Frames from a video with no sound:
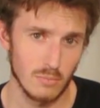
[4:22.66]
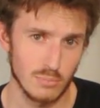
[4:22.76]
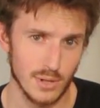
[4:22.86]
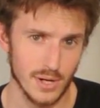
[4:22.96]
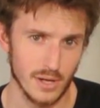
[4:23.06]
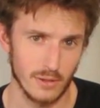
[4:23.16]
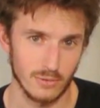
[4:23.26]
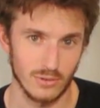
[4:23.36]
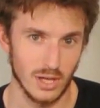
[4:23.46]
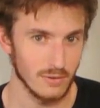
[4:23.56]
But other
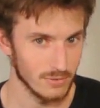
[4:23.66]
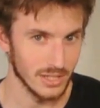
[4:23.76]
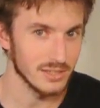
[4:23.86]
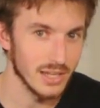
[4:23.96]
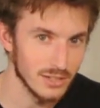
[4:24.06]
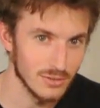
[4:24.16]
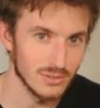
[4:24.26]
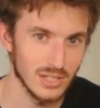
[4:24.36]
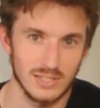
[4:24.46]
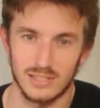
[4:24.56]
than that, for like the
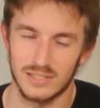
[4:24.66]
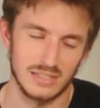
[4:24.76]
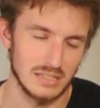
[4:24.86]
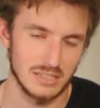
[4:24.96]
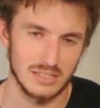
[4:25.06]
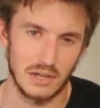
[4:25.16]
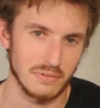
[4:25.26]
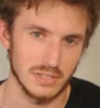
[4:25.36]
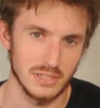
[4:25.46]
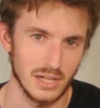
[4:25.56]
exoskeleton,
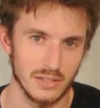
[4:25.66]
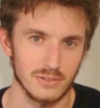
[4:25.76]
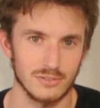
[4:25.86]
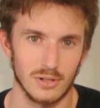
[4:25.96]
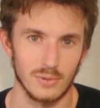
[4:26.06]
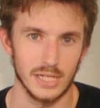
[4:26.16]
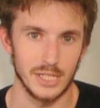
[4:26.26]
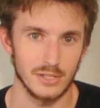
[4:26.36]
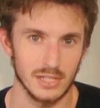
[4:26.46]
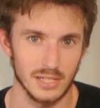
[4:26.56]
definitely not. There's no way
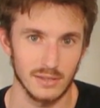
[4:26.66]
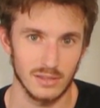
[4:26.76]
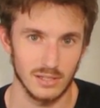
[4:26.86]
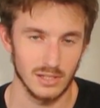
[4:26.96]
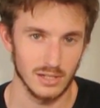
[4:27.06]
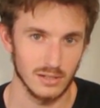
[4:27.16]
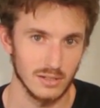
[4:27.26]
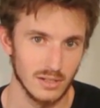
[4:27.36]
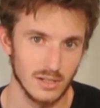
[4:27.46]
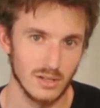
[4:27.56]
you could get the, uh,
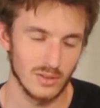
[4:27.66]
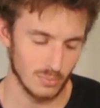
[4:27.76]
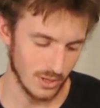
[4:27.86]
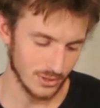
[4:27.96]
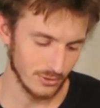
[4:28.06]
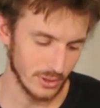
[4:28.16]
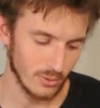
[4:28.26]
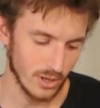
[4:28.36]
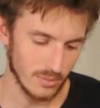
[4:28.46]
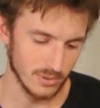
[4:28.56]
the pressure
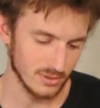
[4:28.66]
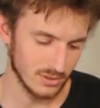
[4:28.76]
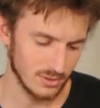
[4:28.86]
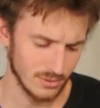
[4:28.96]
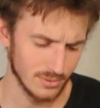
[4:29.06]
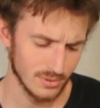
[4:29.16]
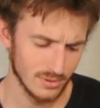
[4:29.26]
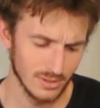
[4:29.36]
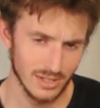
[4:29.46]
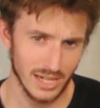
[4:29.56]
requirements to
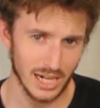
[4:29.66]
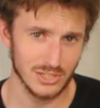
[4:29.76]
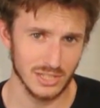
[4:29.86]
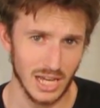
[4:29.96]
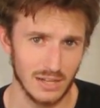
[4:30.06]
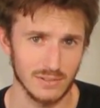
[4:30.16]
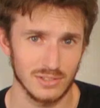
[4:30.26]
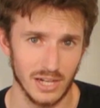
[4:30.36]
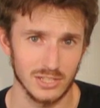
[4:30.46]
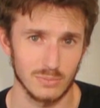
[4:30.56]
actually have a
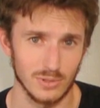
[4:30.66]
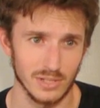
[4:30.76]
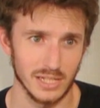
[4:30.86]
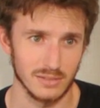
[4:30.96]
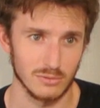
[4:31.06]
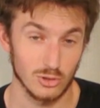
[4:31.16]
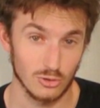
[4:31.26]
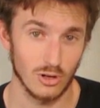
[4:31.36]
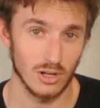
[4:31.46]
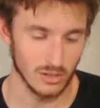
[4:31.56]
sizable and
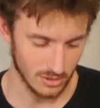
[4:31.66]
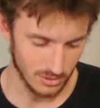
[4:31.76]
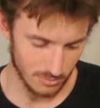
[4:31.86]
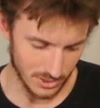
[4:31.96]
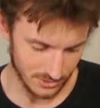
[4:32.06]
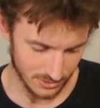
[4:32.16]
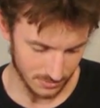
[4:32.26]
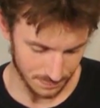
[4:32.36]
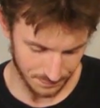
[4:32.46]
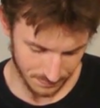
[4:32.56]
strong piston.